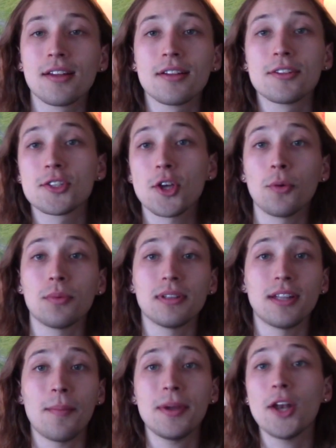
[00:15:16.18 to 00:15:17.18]
So
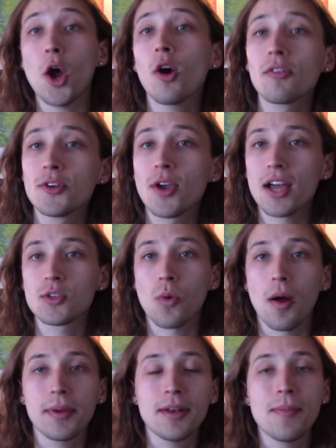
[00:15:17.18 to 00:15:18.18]
let me know if you guys
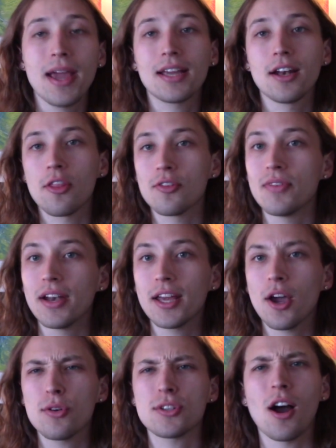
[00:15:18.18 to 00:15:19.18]
want me to make another
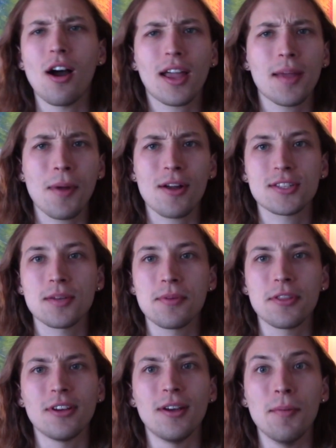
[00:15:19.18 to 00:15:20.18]
video talking about some
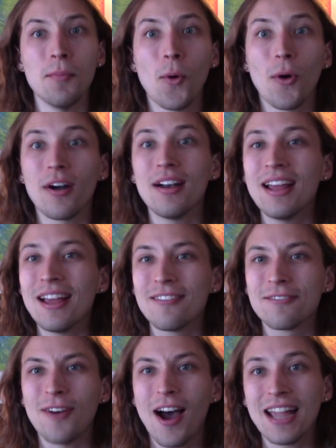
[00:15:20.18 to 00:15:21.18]
of the more
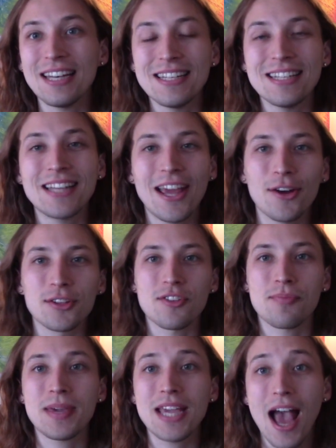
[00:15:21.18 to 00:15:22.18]
fine details
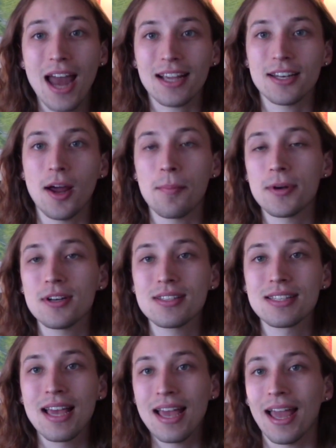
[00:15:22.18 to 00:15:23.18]
of p-adic
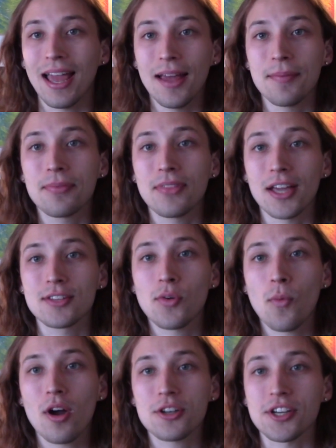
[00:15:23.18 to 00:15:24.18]
numbers, and thanks for
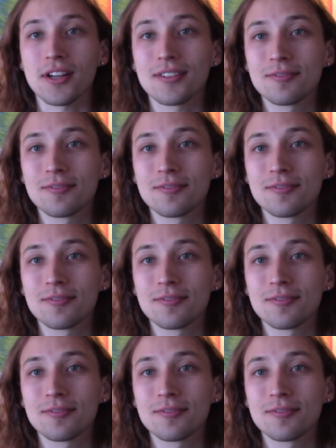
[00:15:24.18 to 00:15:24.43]
watching.